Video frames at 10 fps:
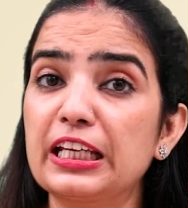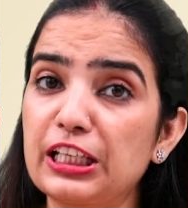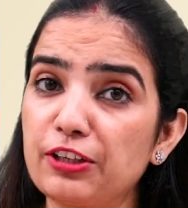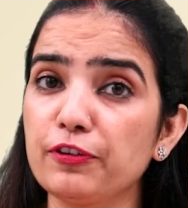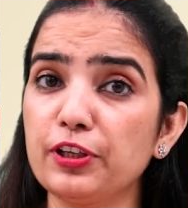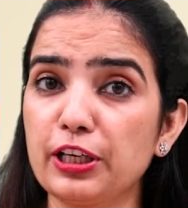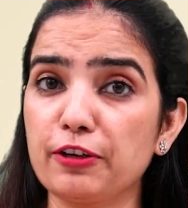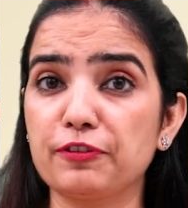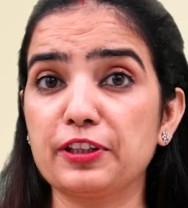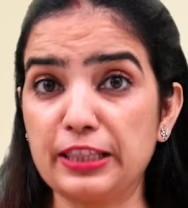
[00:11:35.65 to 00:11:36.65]
even
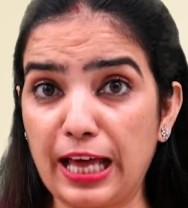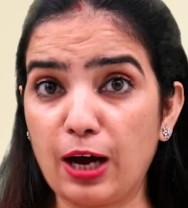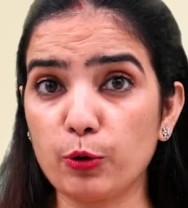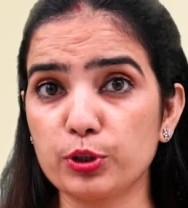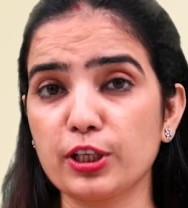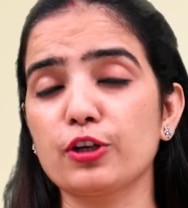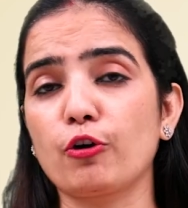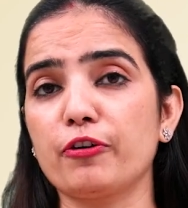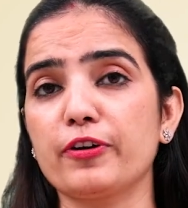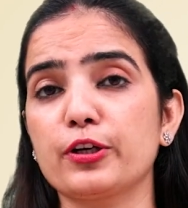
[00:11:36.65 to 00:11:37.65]
if now they are
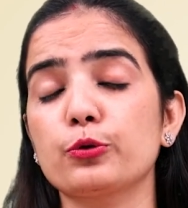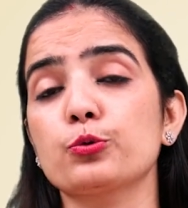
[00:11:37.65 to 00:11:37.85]
not ready